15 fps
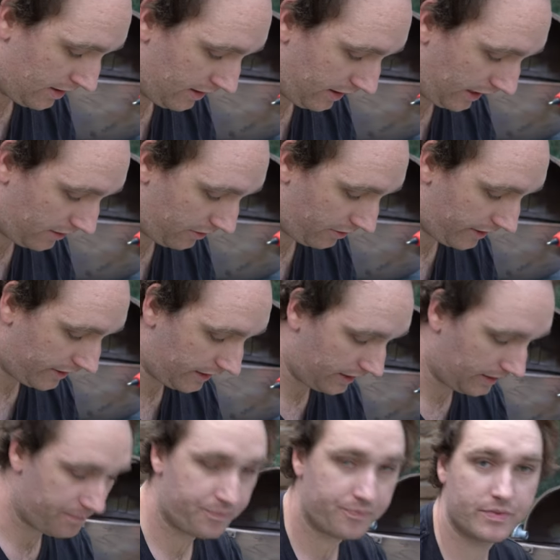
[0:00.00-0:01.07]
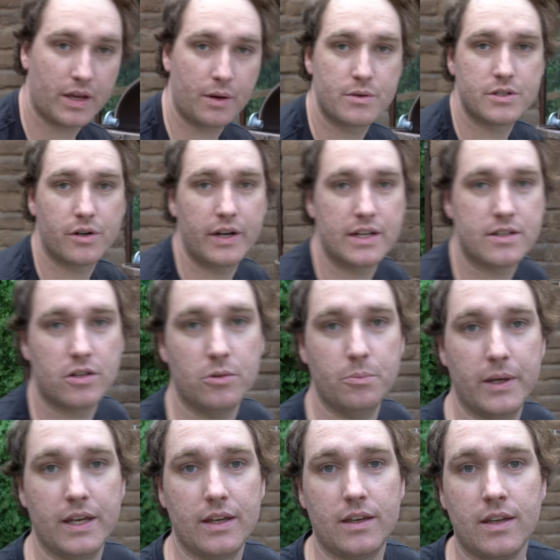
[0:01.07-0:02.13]
he'd already he was already too
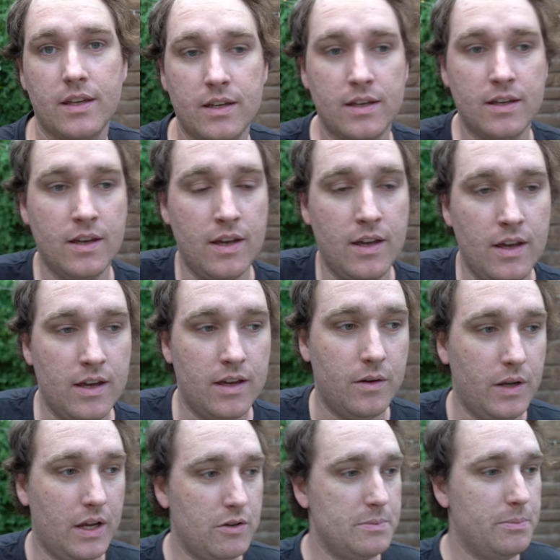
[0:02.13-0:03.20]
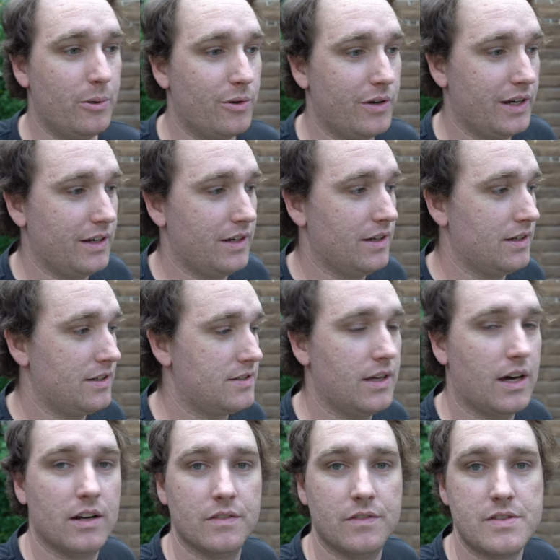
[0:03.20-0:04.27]
big. He was born in the
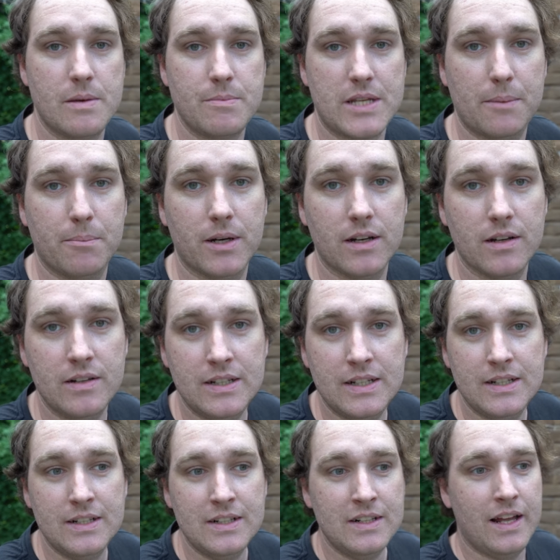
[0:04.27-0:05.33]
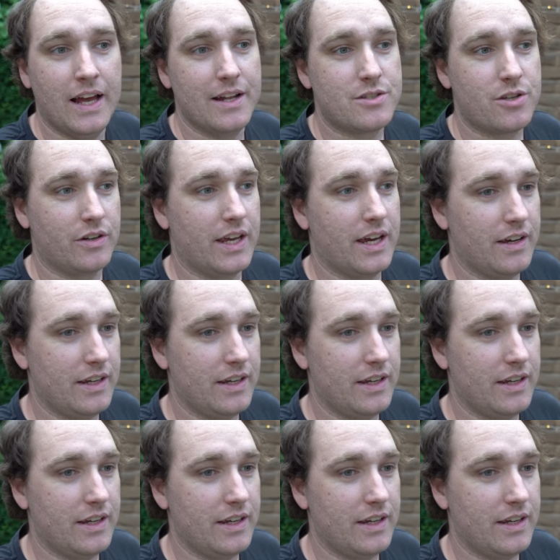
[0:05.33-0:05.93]
start of September, and so now